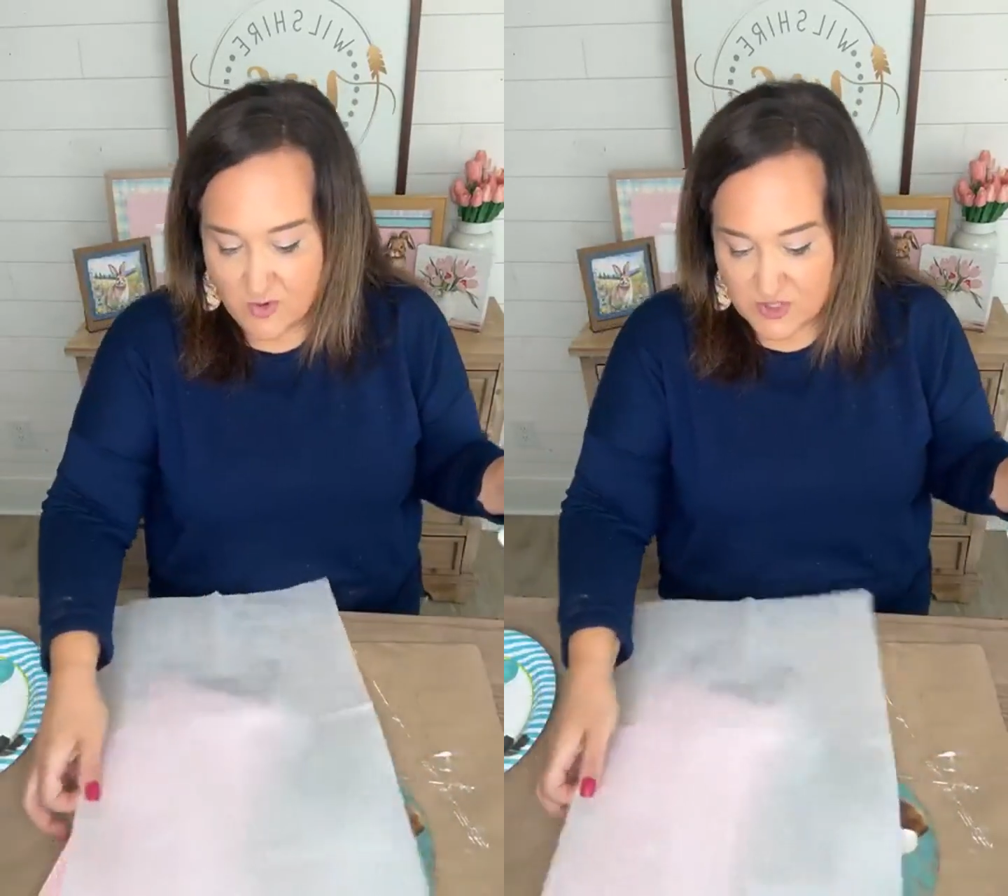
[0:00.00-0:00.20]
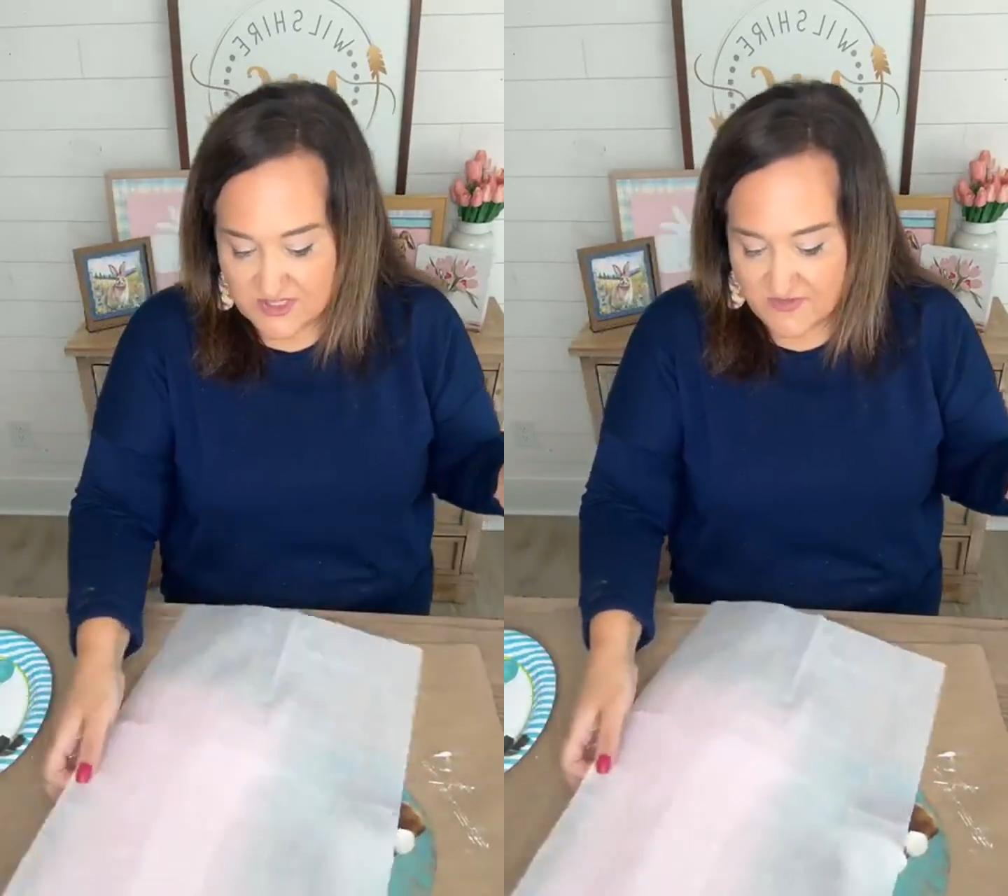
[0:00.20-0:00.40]

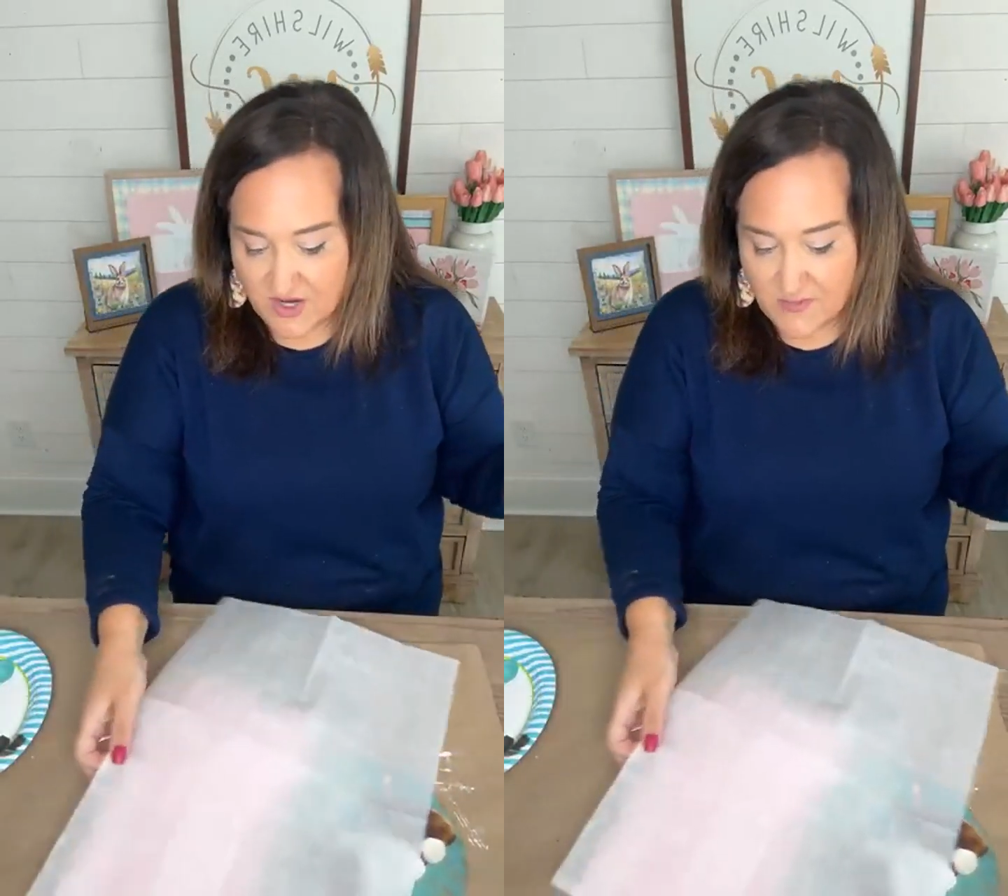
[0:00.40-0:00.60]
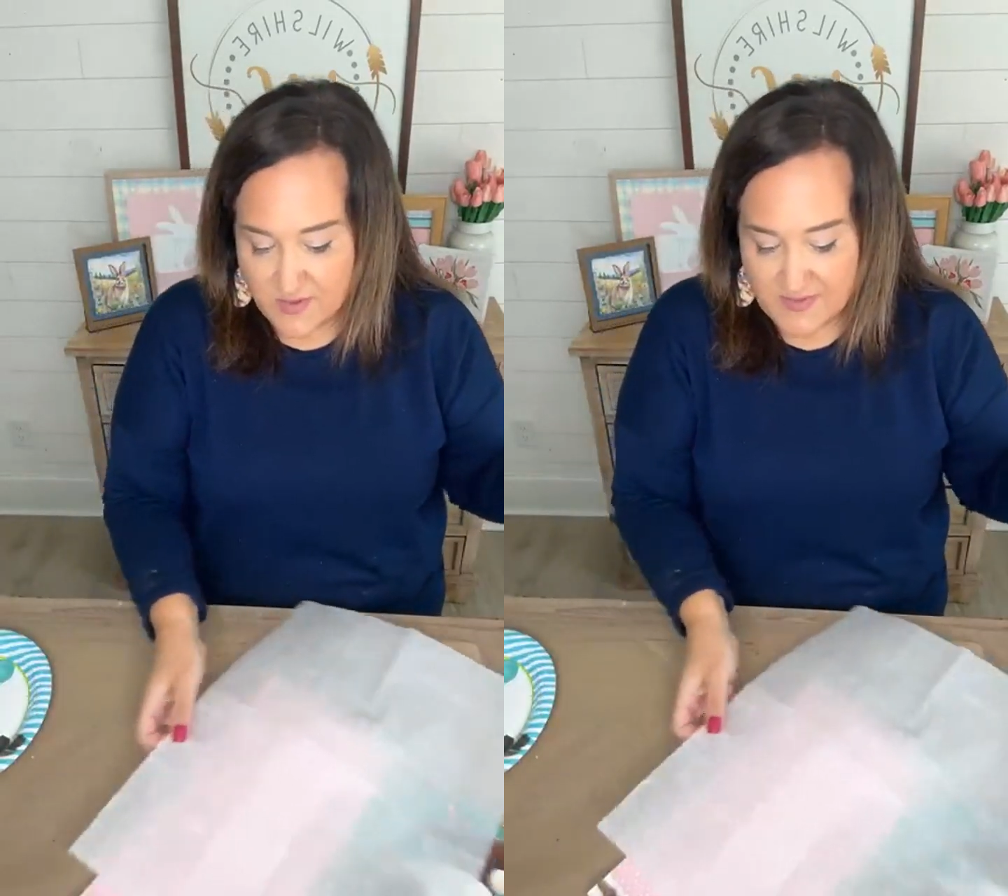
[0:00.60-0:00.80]
Of course, I've
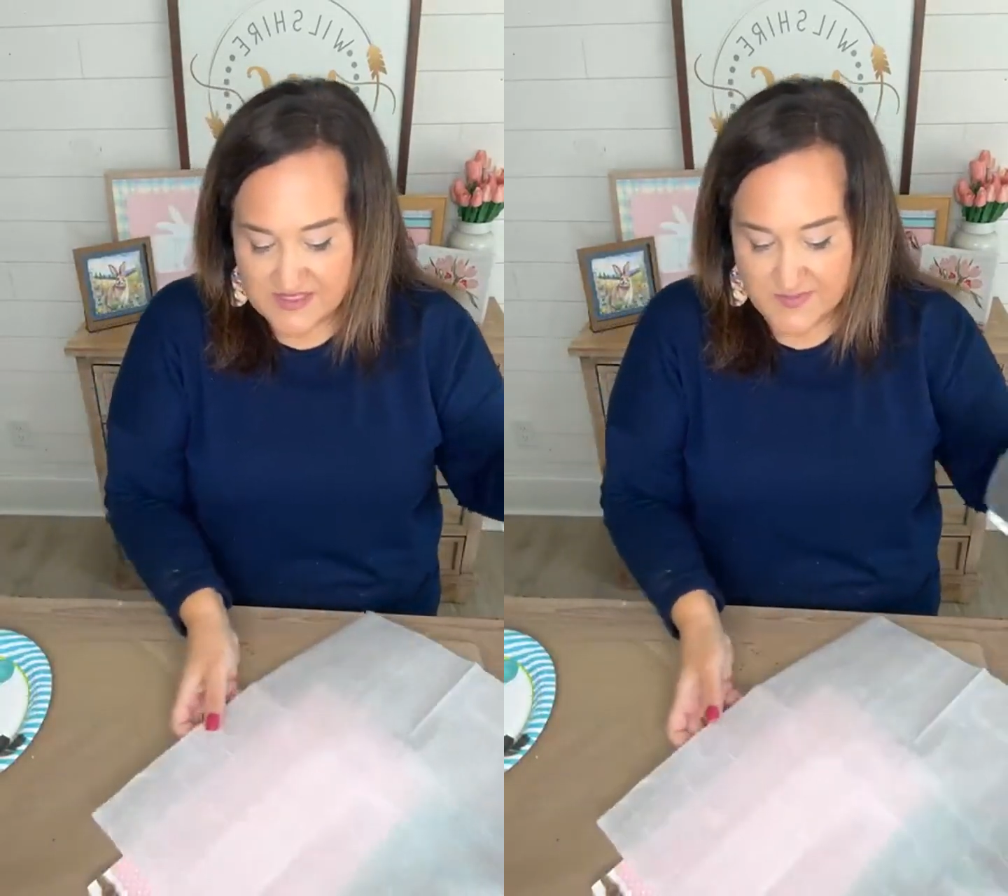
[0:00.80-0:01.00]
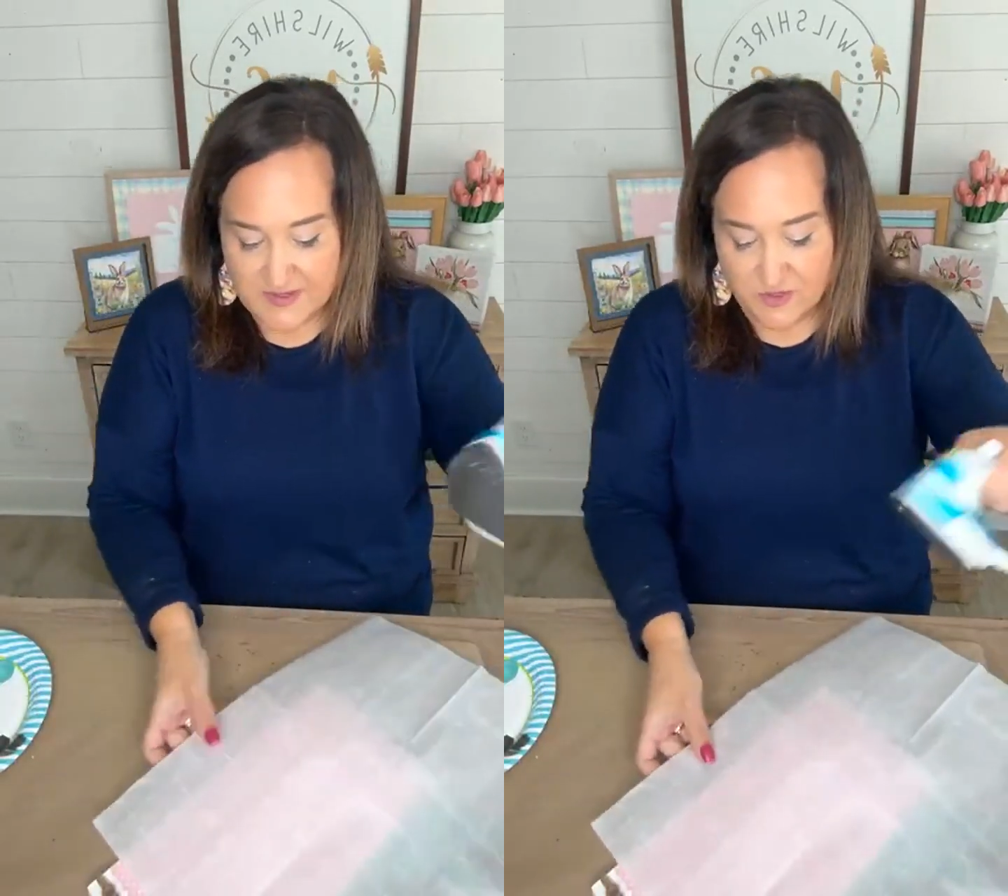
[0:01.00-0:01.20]
already put my
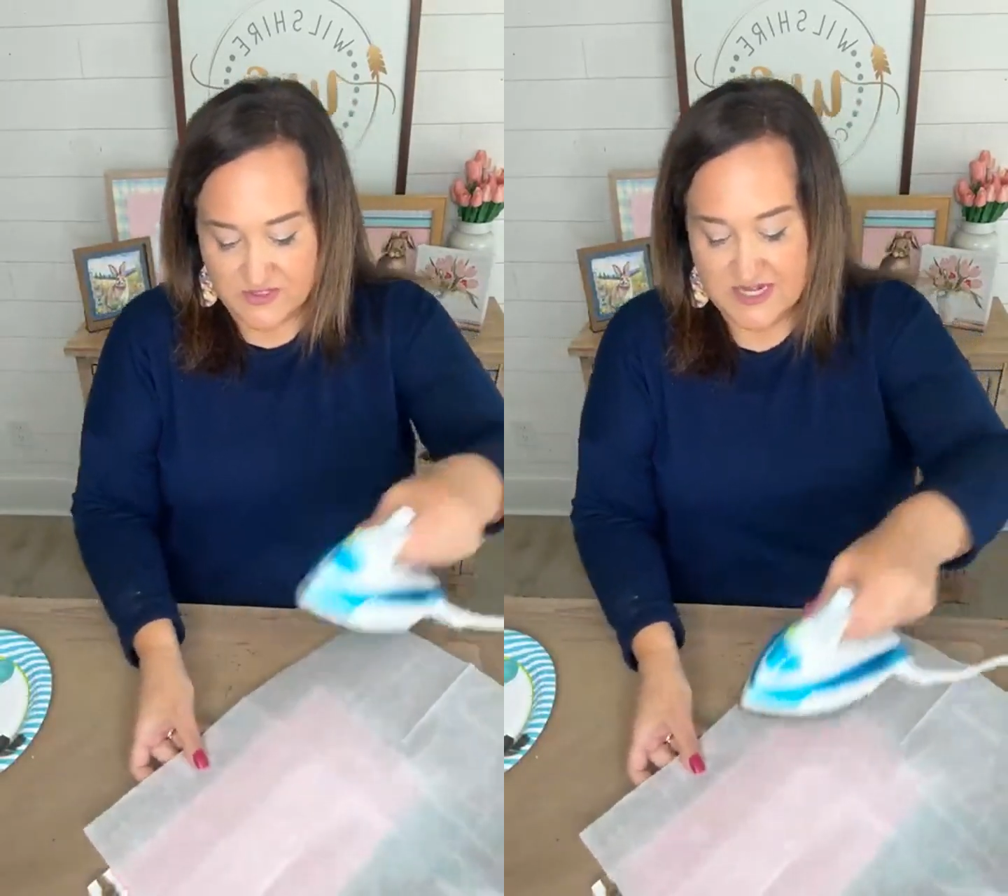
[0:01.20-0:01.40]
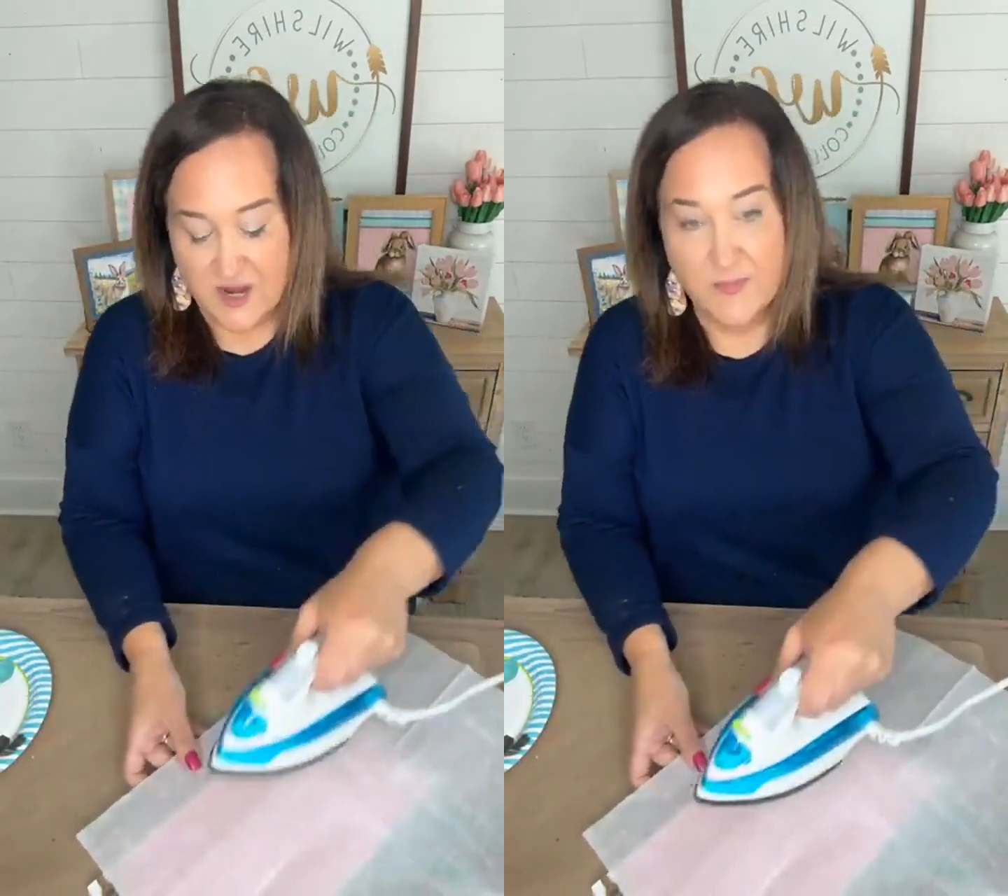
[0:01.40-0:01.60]

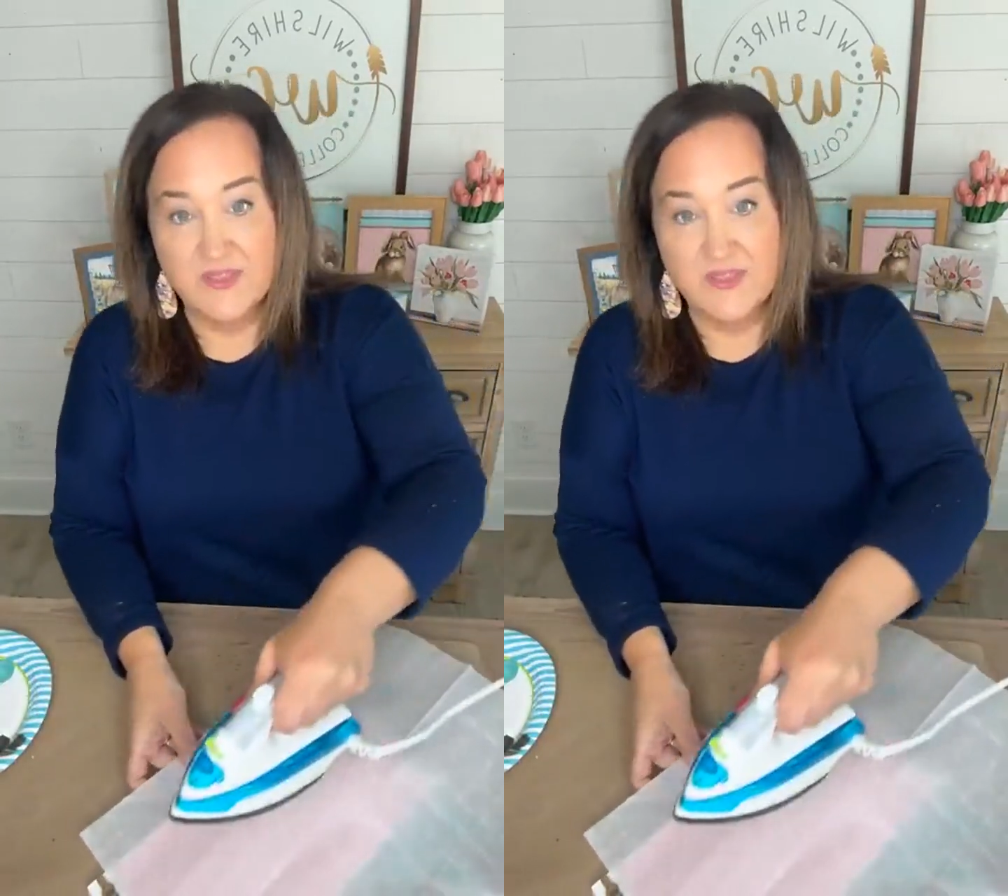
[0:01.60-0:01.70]
spindles down,